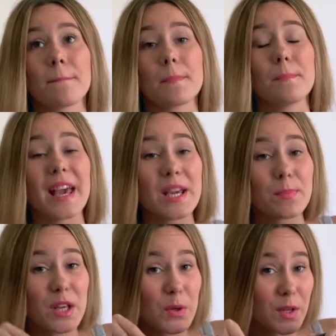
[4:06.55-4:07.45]

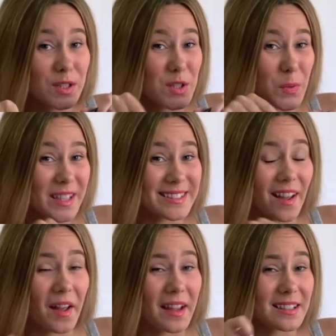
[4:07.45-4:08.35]
Maybe you can do it
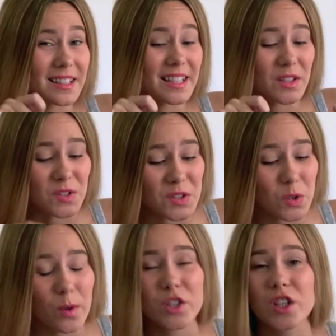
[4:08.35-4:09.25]
diagonally and
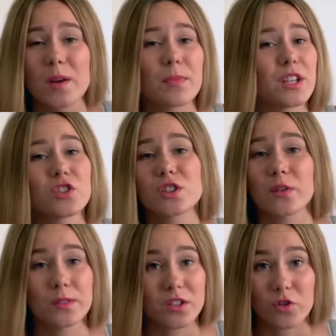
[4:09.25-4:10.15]
squish it, but you're just
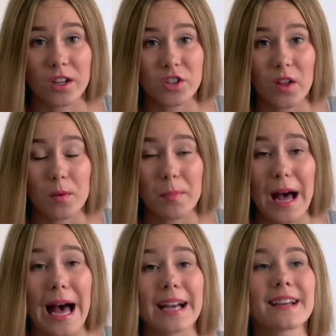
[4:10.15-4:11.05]
going to stretch out the
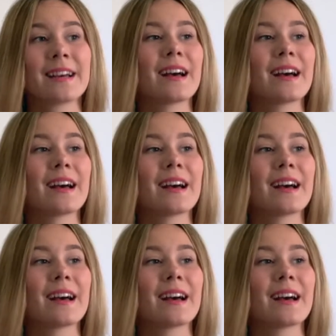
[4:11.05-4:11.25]
bag.